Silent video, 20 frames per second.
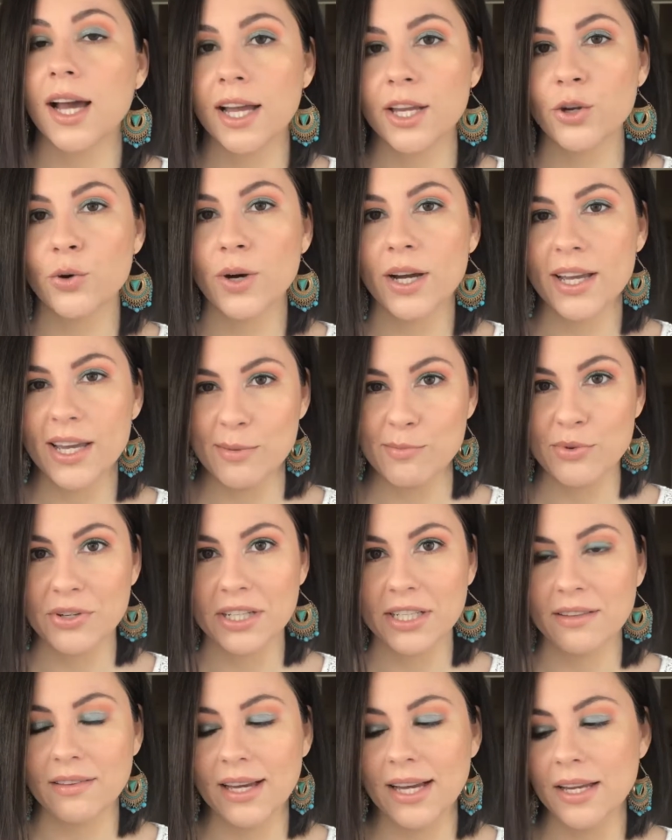I know I am
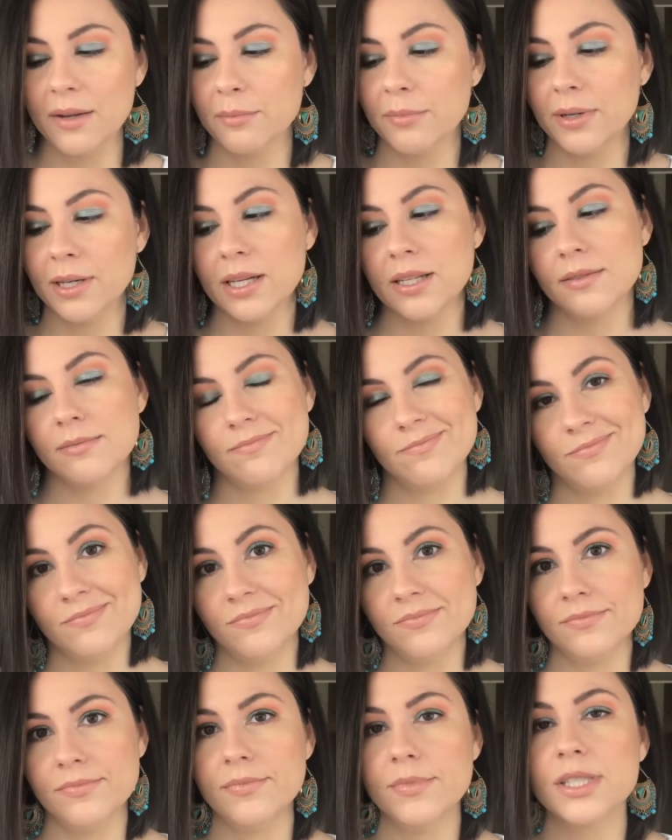pretty light, but
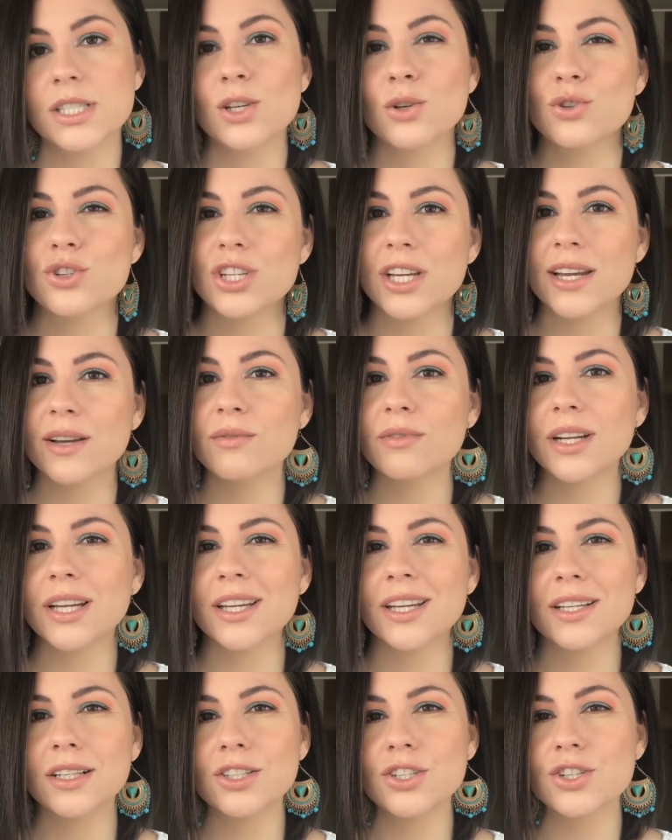so shade
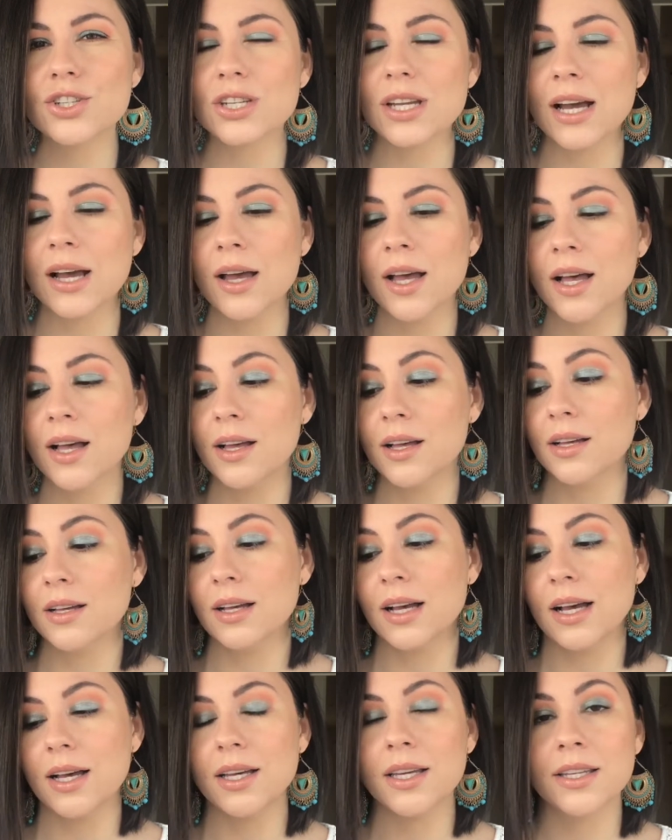range,
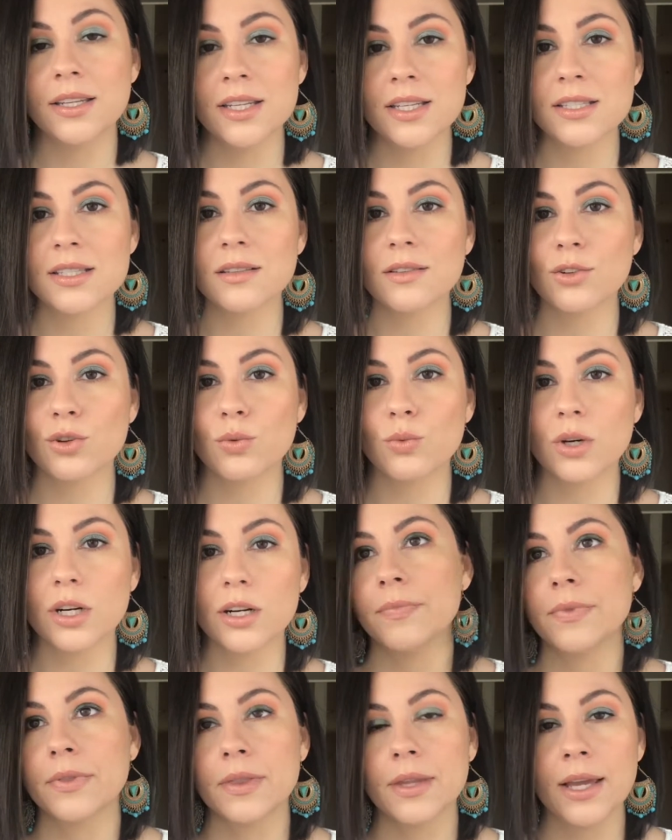it needs a little work.